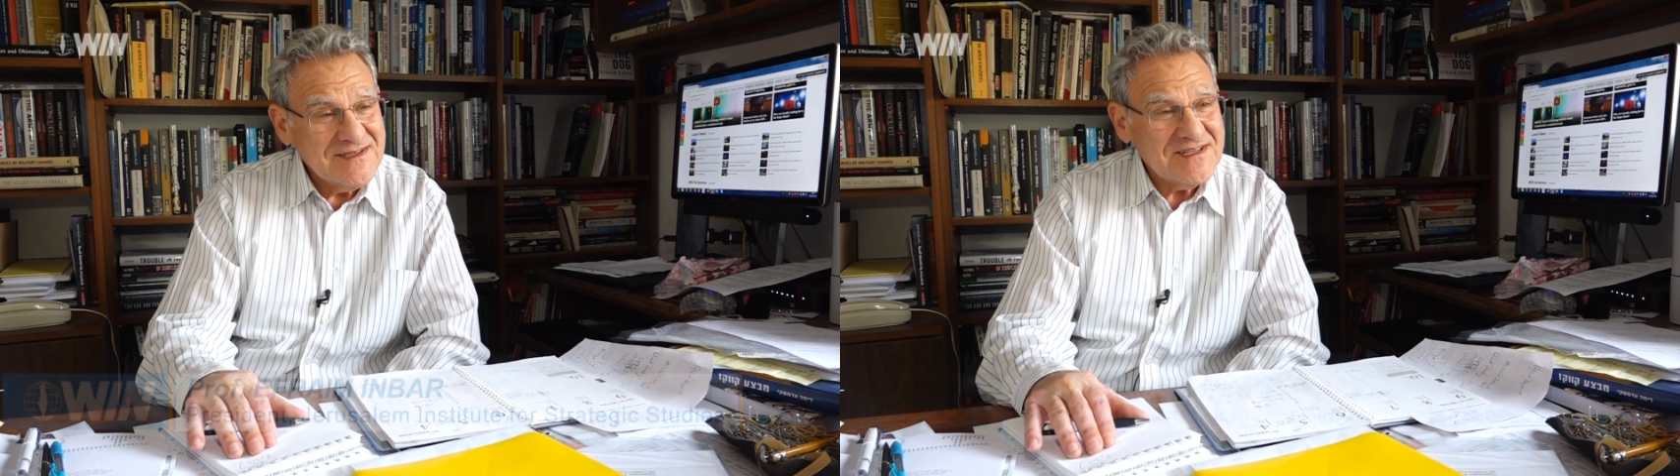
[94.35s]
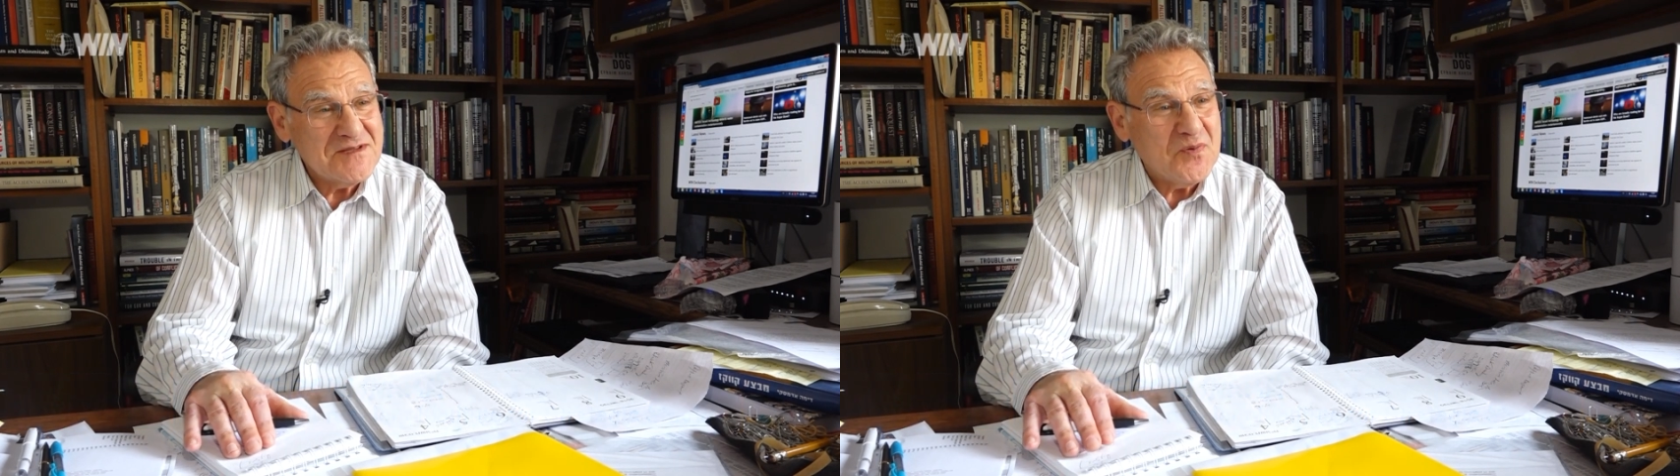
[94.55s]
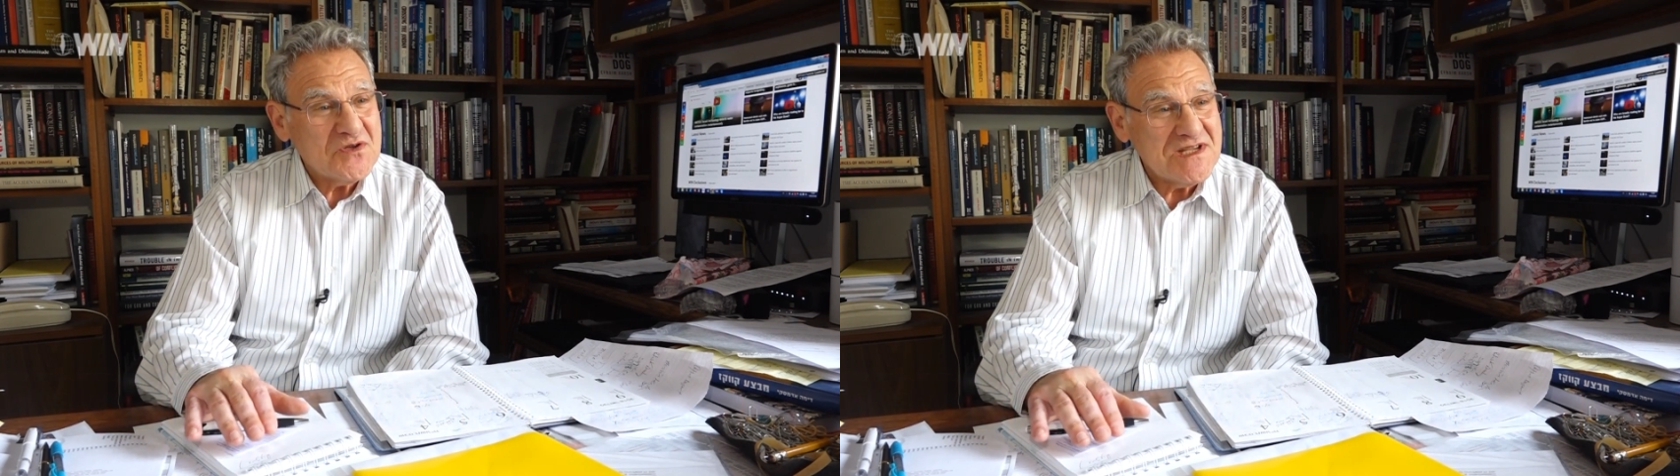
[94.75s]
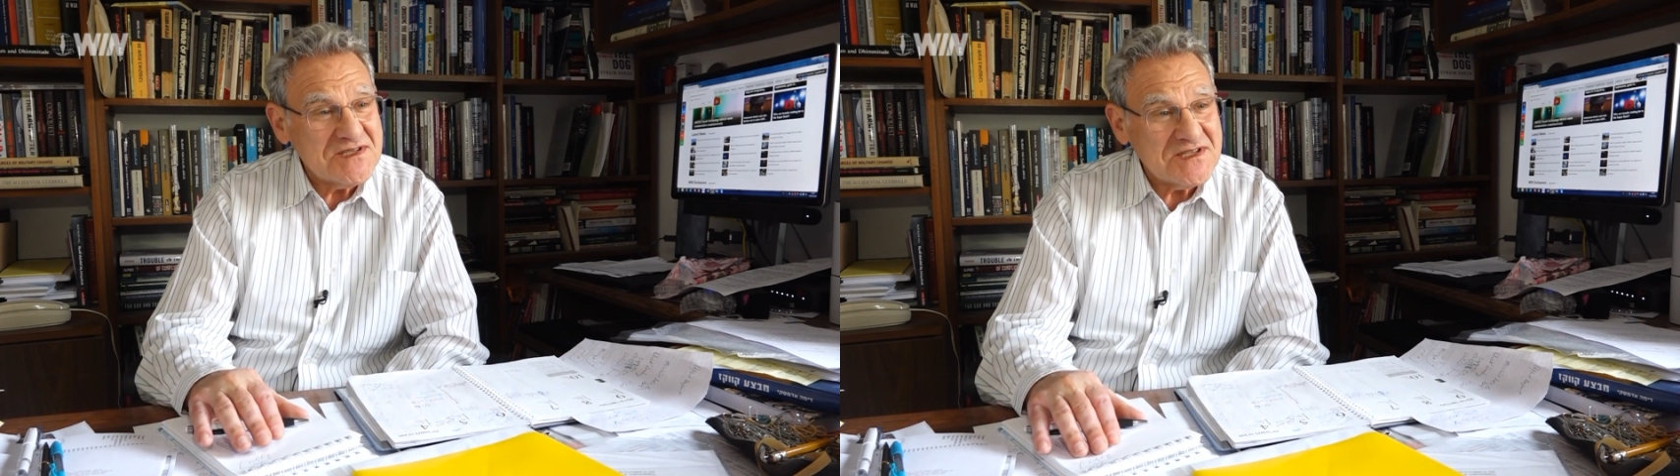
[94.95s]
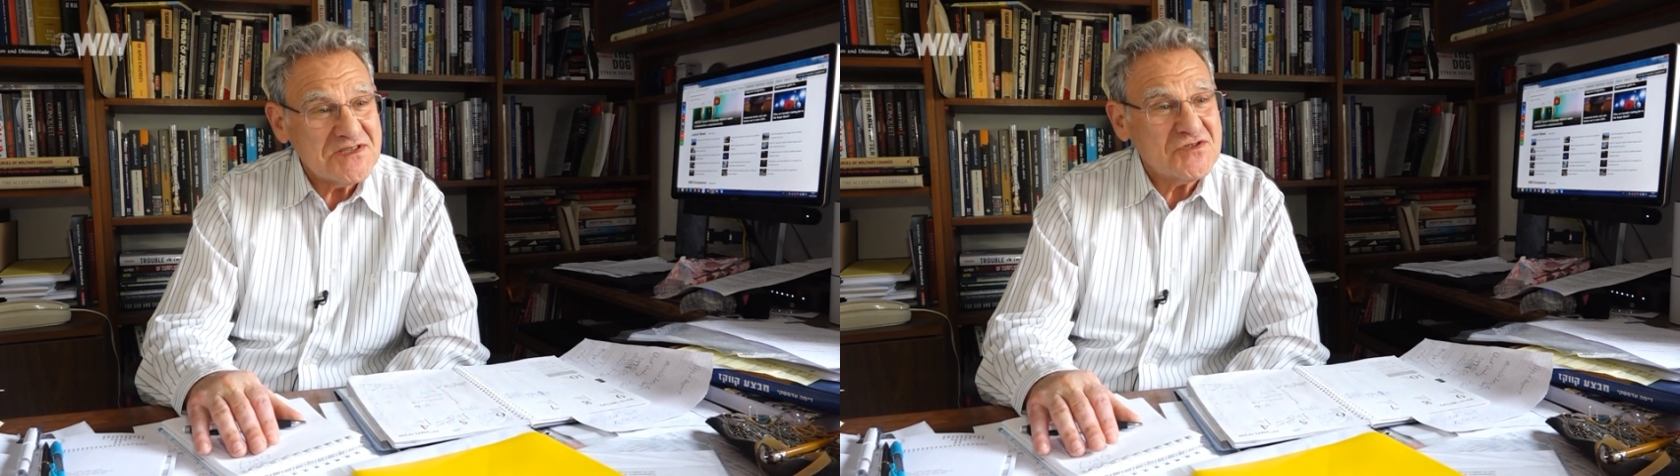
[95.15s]
that
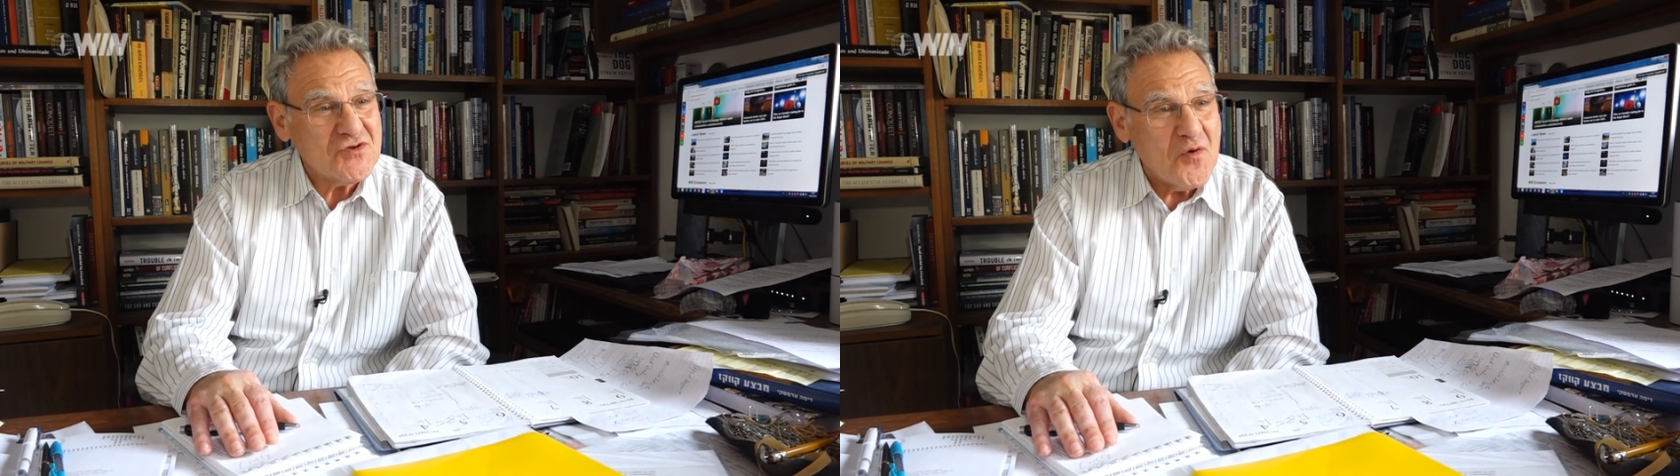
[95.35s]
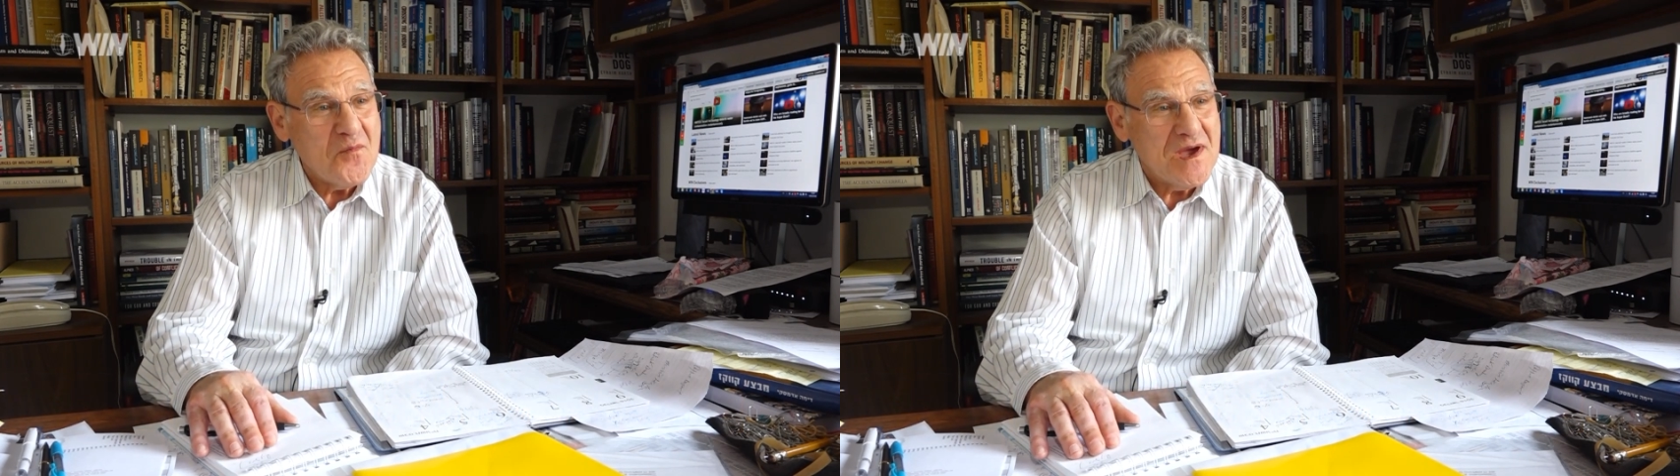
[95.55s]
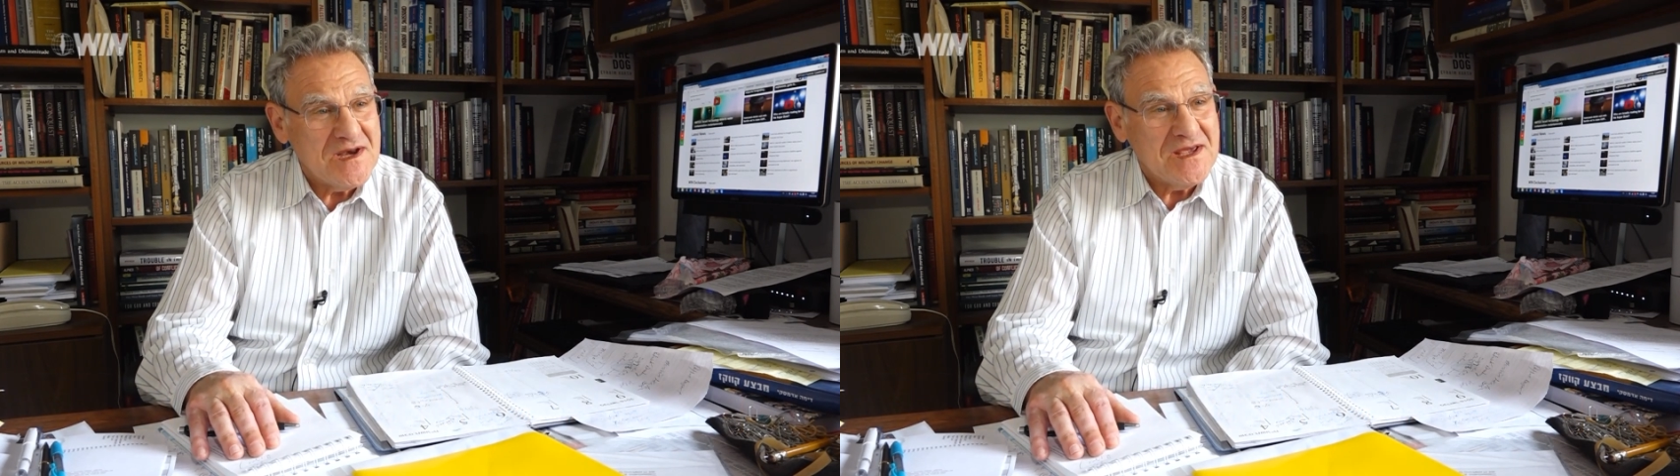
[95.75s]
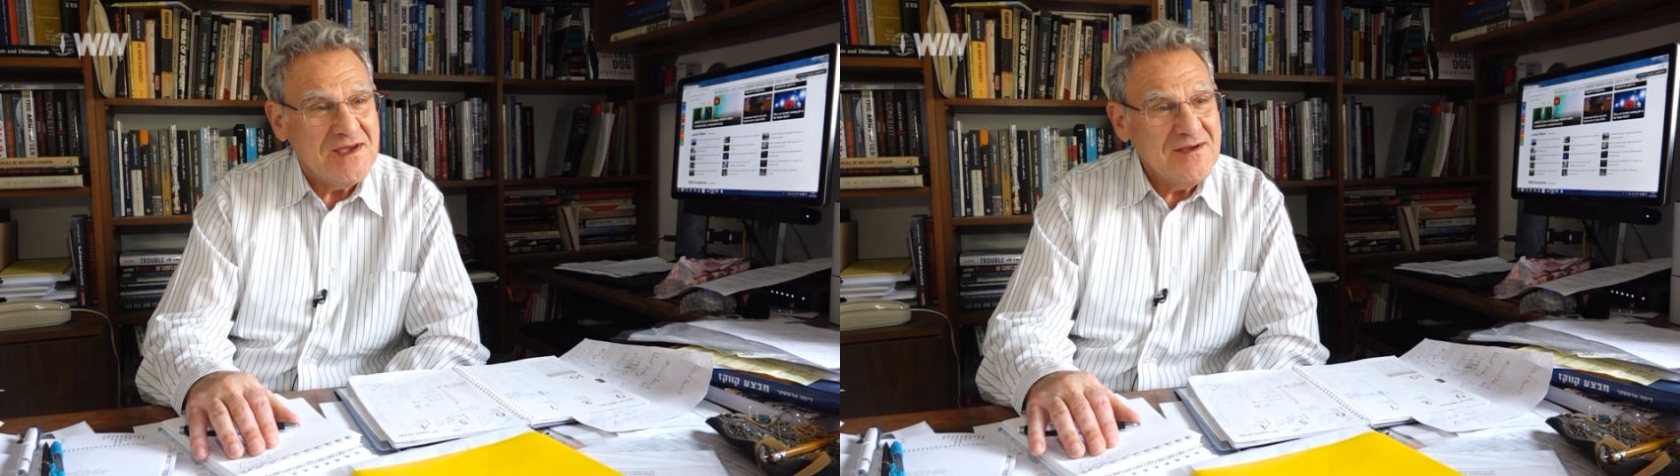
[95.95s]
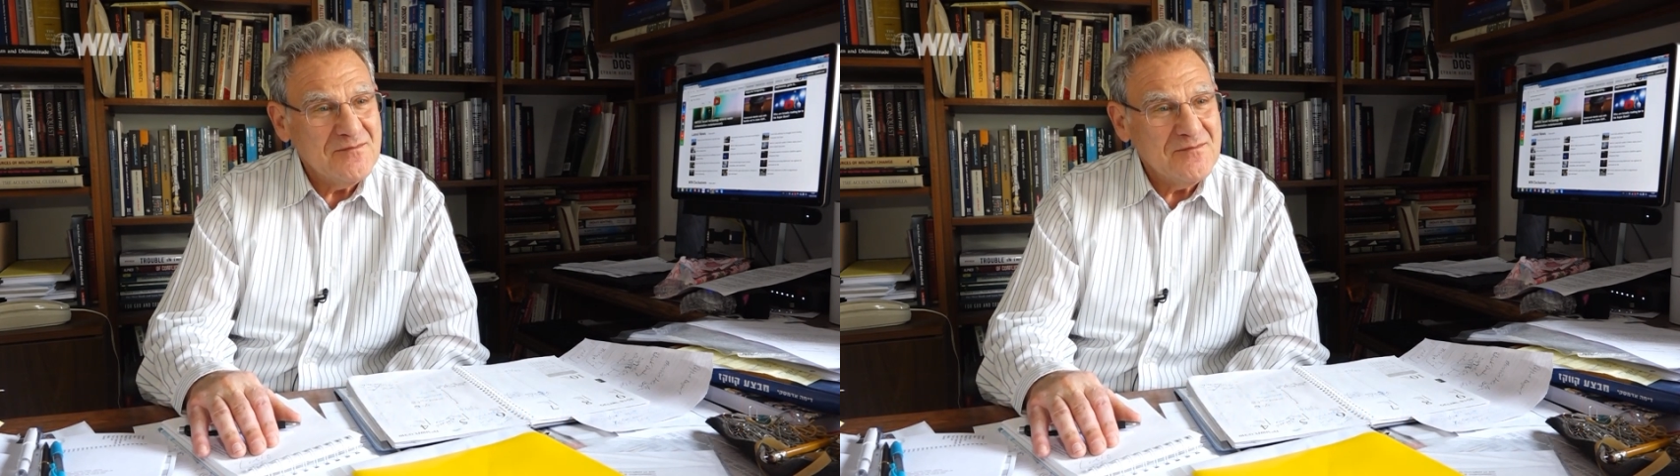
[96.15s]
possesses so many